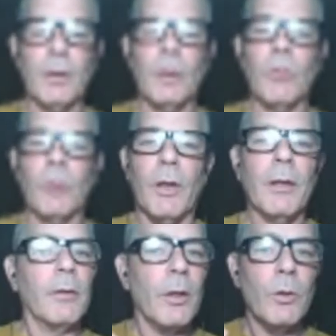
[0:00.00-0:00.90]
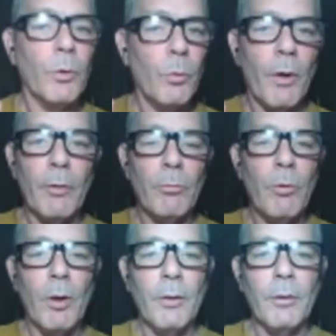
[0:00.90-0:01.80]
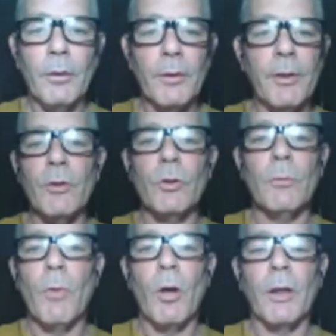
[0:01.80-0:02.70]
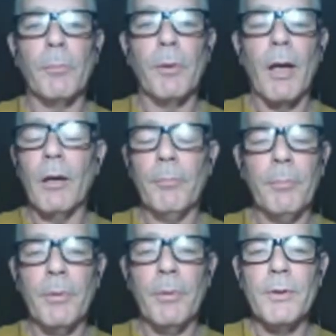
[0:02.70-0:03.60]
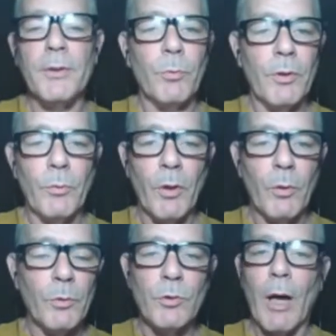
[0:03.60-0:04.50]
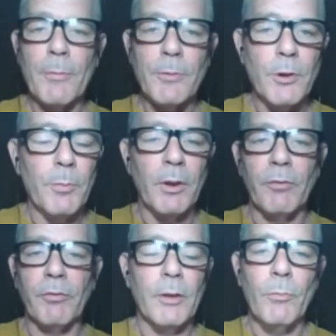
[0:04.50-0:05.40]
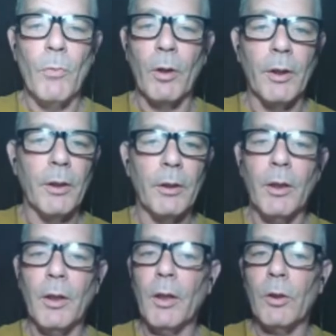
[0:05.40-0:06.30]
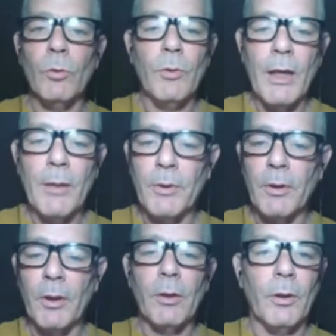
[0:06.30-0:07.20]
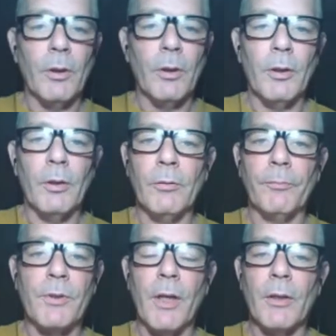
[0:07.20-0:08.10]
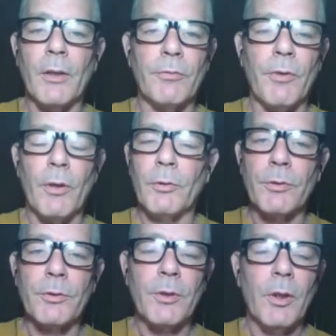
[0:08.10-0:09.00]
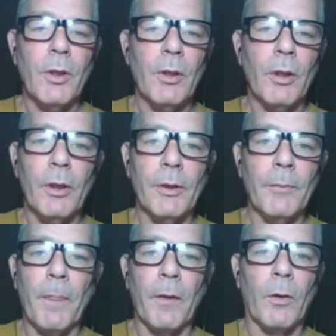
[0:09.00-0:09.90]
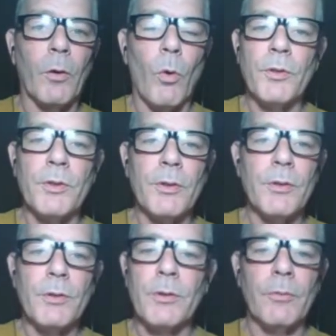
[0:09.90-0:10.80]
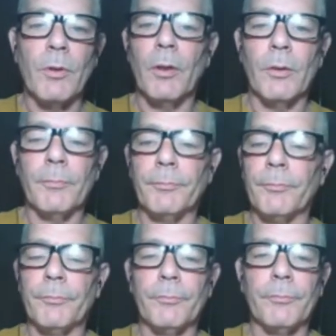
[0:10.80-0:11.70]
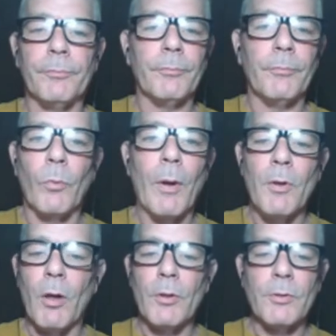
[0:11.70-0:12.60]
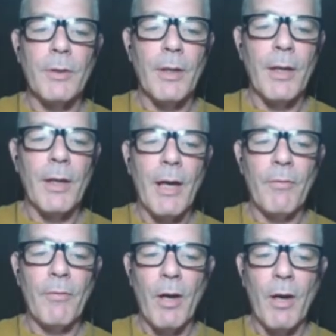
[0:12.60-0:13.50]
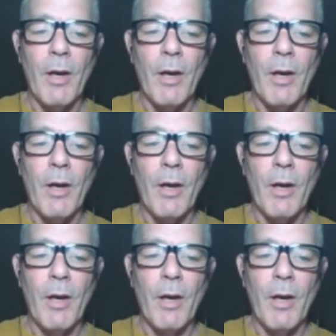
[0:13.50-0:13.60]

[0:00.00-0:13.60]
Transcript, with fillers: Okay, that you would want to run a digital marketing business, whether it was drop shipping, affiliate marketing, you name it, uh, sales funnels, uh, courses, uh, webinars. They have everything,